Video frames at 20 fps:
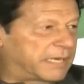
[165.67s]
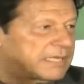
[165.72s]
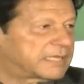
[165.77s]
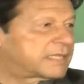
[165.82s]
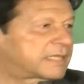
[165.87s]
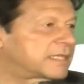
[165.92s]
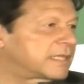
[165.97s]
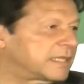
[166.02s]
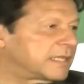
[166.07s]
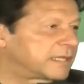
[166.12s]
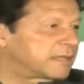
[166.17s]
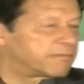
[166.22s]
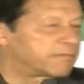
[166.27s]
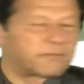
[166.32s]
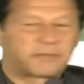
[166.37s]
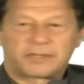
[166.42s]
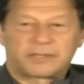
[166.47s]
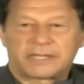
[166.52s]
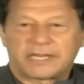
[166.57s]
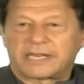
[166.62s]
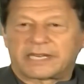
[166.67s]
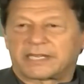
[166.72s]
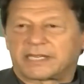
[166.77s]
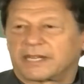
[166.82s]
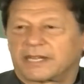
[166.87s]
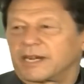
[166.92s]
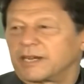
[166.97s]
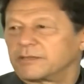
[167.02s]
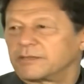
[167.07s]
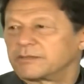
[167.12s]
the best
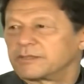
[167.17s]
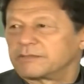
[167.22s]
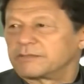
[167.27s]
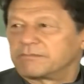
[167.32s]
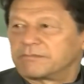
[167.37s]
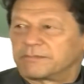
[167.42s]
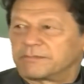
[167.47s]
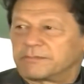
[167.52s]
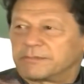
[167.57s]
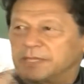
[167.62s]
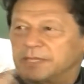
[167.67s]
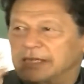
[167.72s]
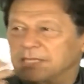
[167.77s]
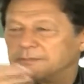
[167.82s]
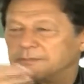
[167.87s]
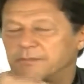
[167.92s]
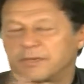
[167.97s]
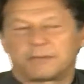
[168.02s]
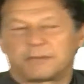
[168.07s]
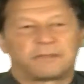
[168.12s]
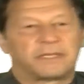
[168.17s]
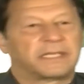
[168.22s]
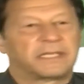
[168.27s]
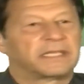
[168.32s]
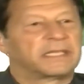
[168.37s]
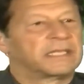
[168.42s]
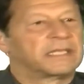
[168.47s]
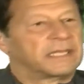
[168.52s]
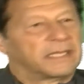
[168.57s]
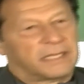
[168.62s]
cricket ground,
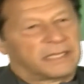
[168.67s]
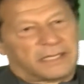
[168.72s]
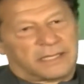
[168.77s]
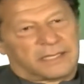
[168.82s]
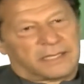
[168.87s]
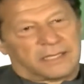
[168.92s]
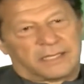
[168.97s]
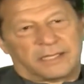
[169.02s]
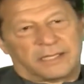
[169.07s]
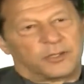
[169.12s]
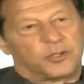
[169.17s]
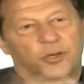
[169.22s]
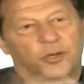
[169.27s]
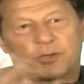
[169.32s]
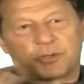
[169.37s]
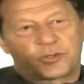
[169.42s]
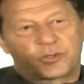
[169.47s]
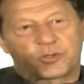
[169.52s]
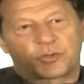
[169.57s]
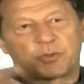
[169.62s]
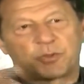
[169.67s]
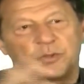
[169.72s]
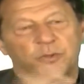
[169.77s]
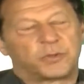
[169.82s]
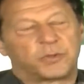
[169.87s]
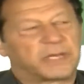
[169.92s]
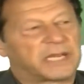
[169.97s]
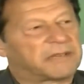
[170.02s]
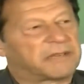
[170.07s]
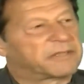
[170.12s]
probably no
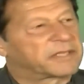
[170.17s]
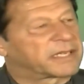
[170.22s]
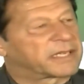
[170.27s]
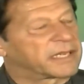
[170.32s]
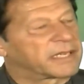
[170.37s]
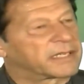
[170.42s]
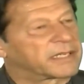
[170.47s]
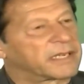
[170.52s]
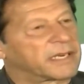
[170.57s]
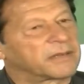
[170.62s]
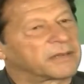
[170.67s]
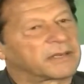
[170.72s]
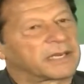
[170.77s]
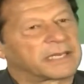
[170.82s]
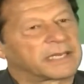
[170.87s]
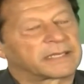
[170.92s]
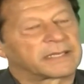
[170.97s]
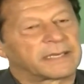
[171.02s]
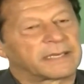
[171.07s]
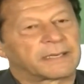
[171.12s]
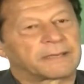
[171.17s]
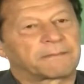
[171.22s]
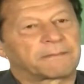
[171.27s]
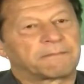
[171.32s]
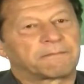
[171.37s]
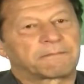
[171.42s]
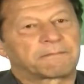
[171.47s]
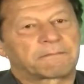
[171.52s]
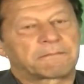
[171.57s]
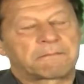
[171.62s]
school would have a cricket ground like
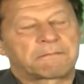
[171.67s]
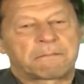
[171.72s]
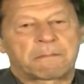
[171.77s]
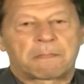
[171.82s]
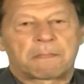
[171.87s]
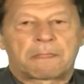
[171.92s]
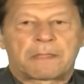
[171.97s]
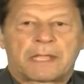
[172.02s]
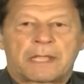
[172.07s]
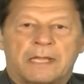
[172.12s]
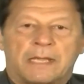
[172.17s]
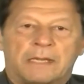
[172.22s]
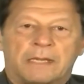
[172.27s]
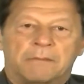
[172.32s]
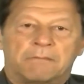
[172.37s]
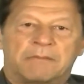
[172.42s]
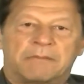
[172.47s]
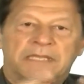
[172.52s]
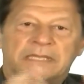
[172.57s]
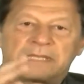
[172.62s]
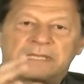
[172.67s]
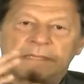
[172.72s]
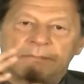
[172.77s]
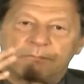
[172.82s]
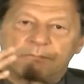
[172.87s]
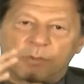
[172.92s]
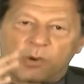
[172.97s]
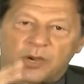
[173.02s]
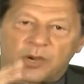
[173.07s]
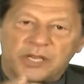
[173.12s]
that.
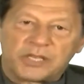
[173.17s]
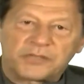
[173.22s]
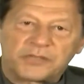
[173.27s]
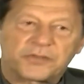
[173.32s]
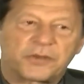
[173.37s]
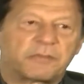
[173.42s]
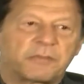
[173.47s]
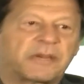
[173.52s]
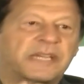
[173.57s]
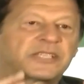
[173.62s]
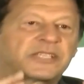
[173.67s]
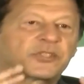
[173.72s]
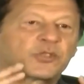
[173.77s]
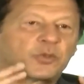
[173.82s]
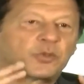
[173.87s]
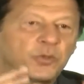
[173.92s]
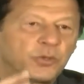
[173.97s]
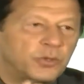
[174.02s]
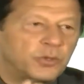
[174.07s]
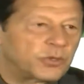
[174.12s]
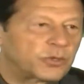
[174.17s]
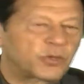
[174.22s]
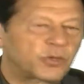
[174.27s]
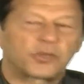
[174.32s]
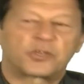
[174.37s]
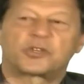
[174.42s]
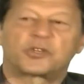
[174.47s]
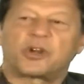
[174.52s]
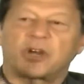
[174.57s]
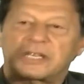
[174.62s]
But the boys from my
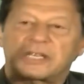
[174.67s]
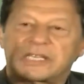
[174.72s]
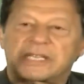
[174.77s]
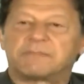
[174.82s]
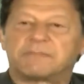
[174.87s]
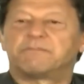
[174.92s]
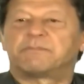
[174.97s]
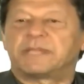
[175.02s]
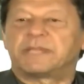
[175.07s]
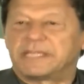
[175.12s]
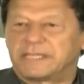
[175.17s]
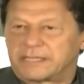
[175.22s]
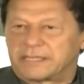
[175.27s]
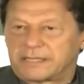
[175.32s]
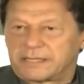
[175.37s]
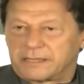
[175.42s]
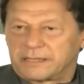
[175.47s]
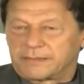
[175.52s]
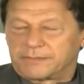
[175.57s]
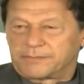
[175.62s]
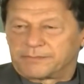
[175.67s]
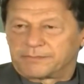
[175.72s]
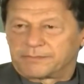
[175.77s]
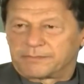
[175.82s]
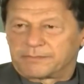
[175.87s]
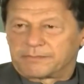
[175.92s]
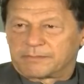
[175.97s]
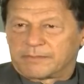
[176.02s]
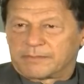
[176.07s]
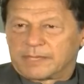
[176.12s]
school could not compete
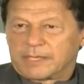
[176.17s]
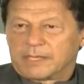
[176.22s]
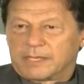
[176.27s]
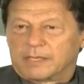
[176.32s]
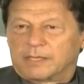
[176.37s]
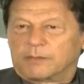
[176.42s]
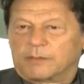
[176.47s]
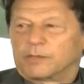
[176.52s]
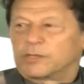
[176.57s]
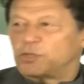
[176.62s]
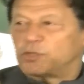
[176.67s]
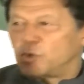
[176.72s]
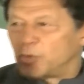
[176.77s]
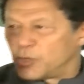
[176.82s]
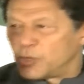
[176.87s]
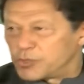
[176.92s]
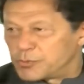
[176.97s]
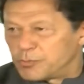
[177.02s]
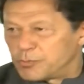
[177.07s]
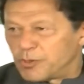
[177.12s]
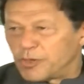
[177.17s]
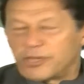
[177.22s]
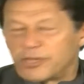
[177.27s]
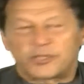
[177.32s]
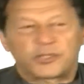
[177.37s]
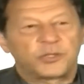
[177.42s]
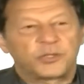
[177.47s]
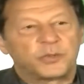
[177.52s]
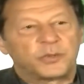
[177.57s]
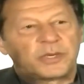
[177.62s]
with those
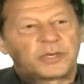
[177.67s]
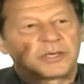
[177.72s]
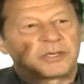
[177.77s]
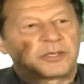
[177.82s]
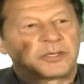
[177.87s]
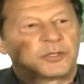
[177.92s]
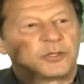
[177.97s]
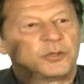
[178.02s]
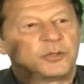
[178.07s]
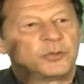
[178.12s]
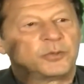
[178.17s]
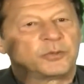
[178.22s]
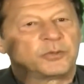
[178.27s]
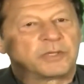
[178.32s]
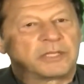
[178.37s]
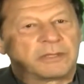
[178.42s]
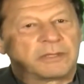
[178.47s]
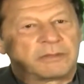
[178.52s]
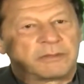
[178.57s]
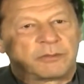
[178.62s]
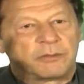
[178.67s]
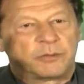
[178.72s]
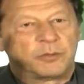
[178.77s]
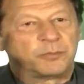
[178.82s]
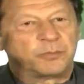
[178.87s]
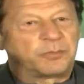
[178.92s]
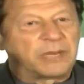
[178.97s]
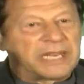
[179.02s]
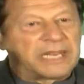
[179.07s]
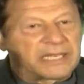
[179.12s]
boys who
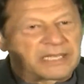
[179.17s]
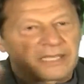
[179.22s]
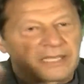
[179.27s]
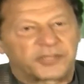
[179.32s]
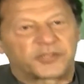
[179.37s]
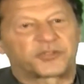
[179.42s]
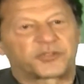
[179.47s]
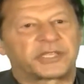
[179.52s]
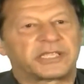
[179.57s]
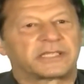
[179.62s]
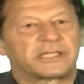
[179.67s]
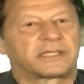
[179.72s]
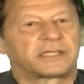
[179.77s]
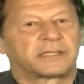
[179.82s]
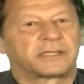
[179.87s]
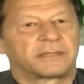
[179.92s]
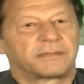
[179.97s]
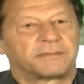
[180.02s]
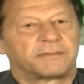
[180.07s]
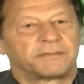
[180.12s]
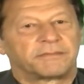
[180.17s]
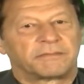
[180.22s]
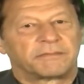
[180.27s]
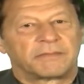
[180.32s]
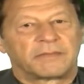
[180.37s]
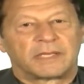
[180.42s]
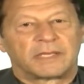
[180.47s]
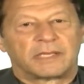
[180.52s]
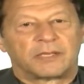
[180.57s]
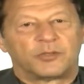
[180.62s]
played in the streets,
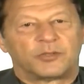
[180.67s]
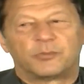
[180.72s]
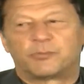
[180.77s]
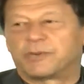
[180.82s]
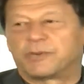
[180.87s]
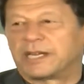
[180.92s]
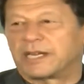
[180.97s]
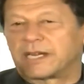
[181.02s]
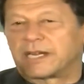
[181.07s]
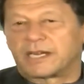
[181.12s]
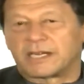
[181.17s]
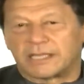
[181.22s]
who